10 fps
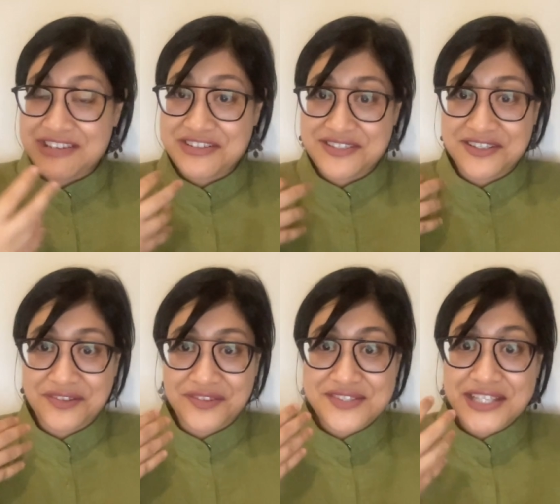There's you
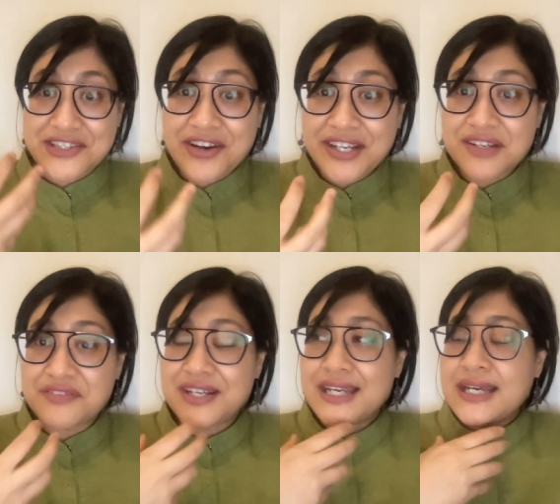know there's a lot
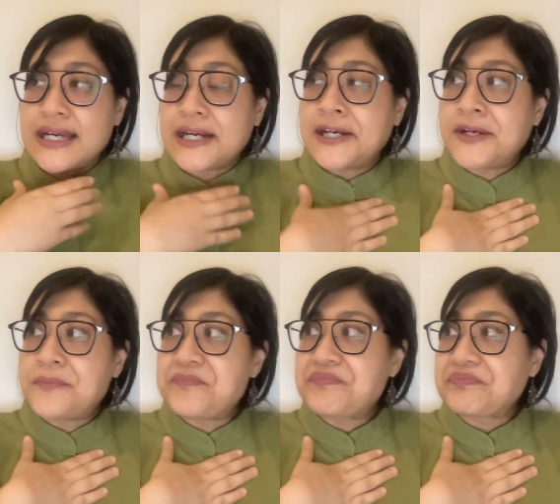of
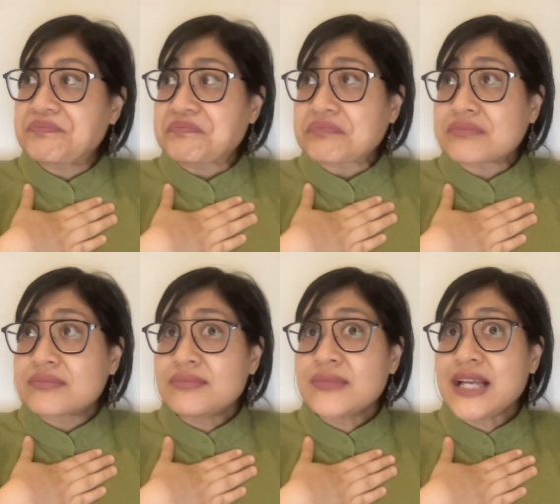um,
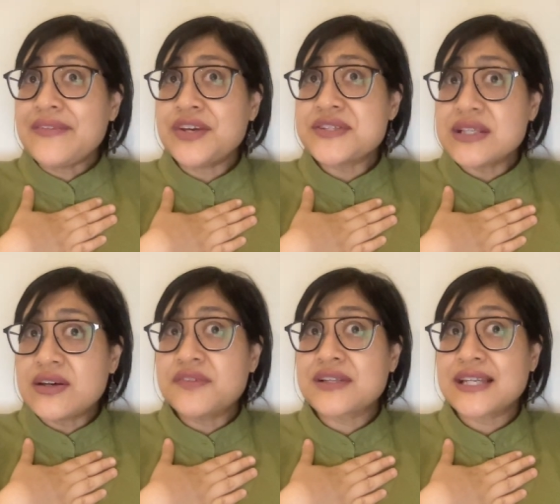there's a
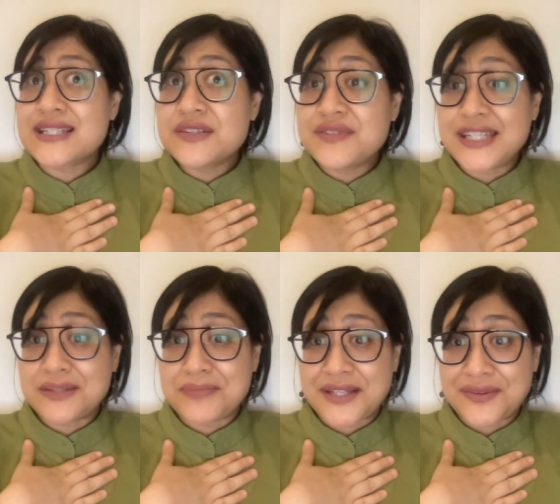lot of collectivity
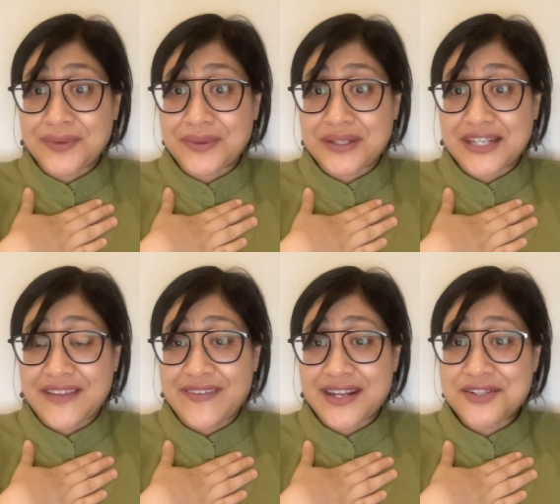in pantun.
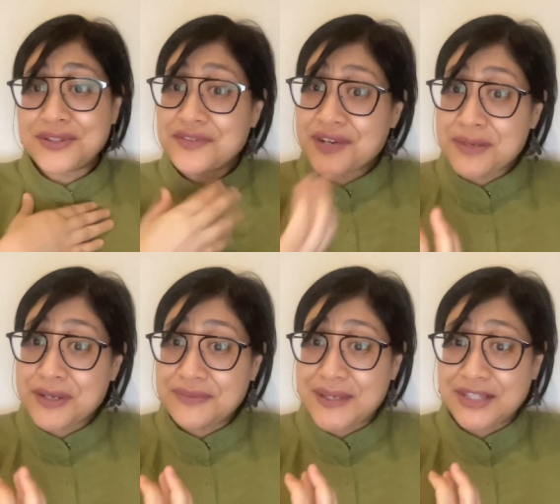And then I told a friend
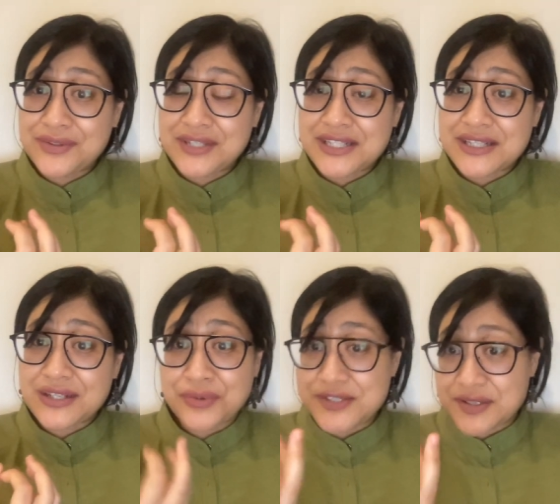about pantun, and
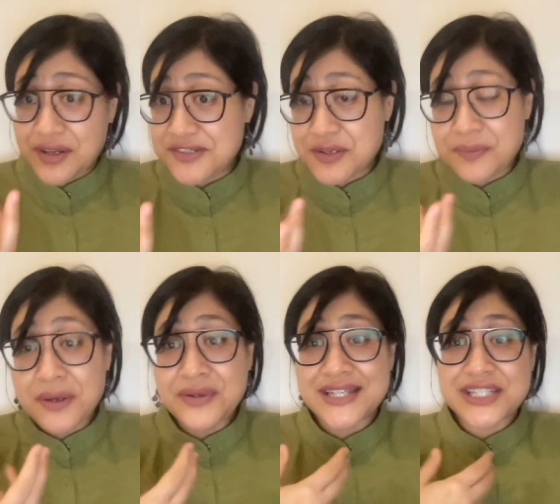who's also a
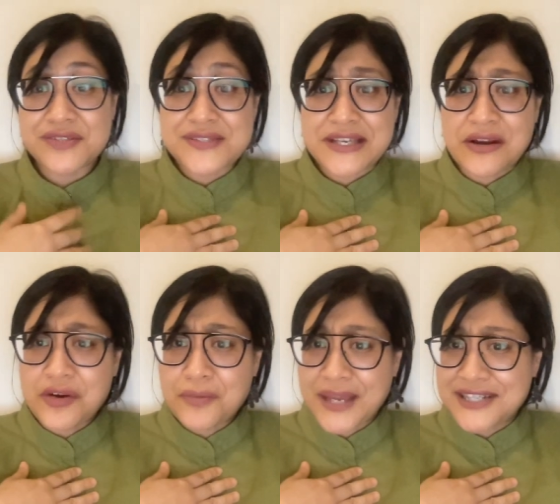poet, and she was like,
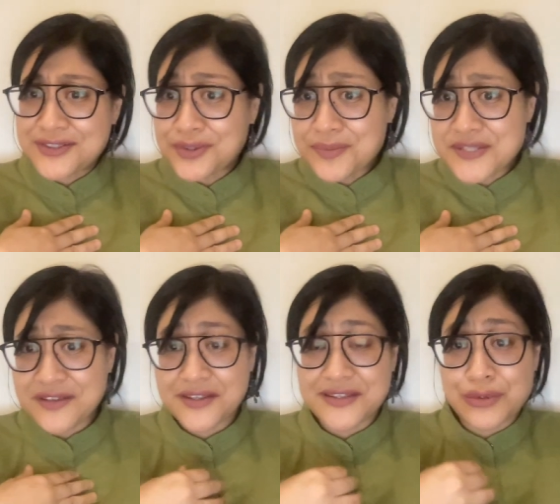"Oh, pantoums!
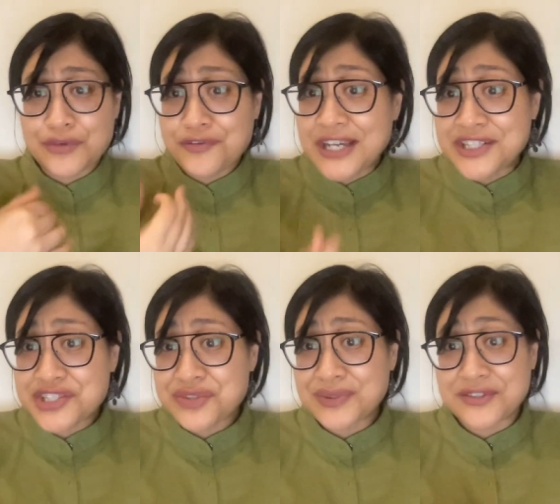I thought they were
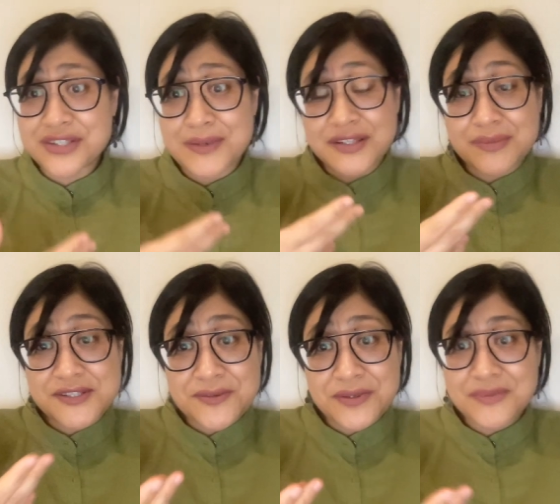French. We learned about them at
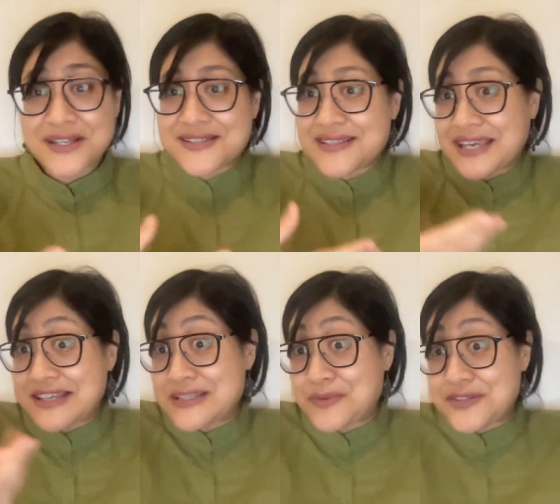school because I
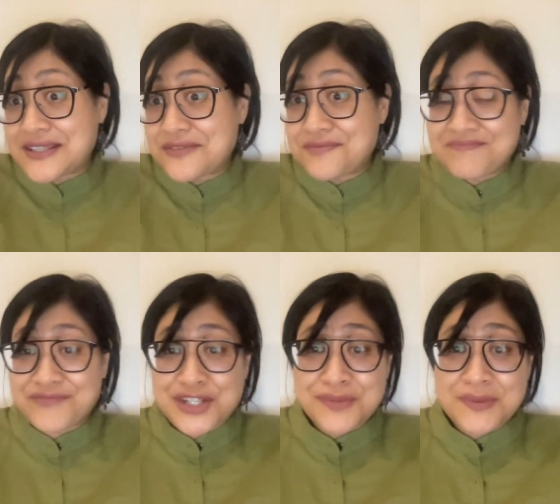guess supposedly
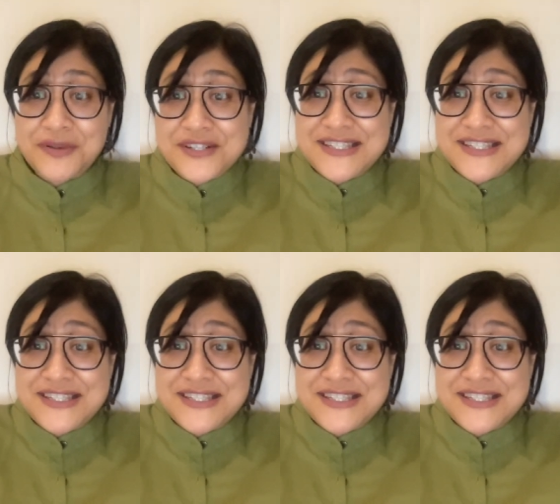French people are